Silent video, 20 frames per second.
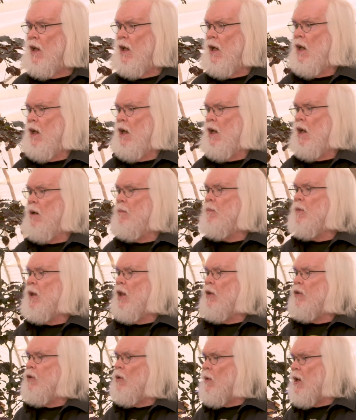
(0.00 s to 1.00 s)
but
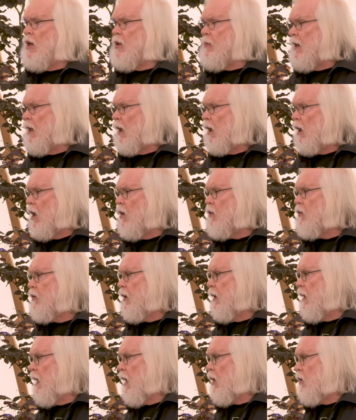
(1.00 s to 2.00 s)
there's always been a close
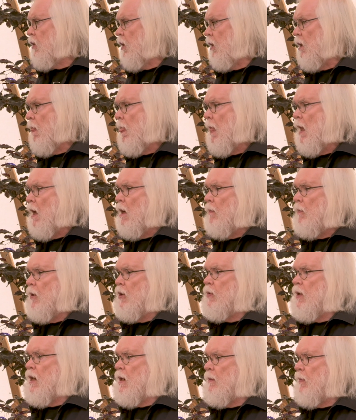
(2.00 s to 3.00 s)
connection
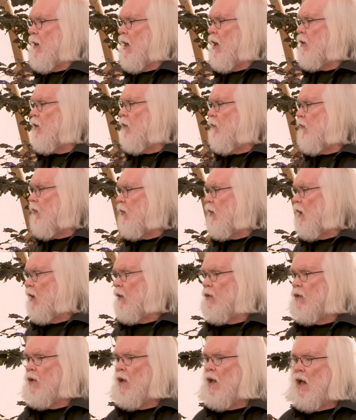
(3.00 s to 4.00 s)
between particle
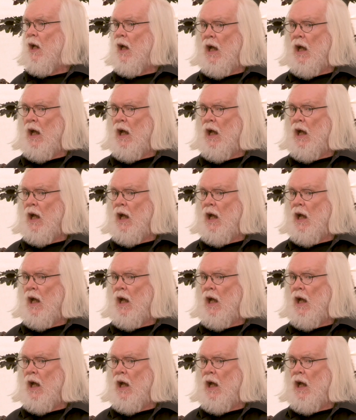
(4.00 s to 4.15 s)
physics,